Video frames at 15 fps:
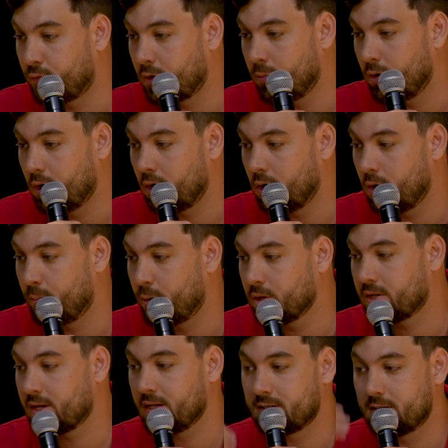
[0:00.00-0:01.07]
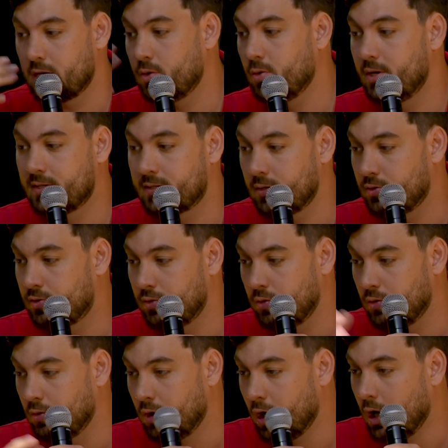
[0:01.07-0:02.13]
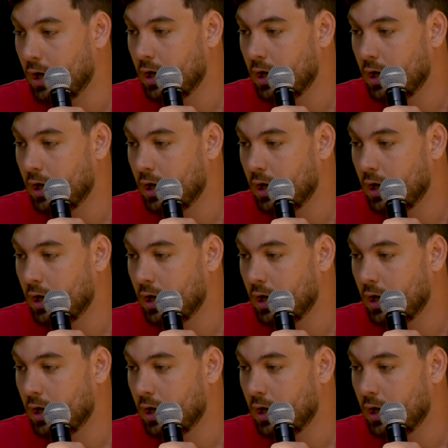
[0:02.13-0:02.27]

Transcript: from a podcast that you listen to,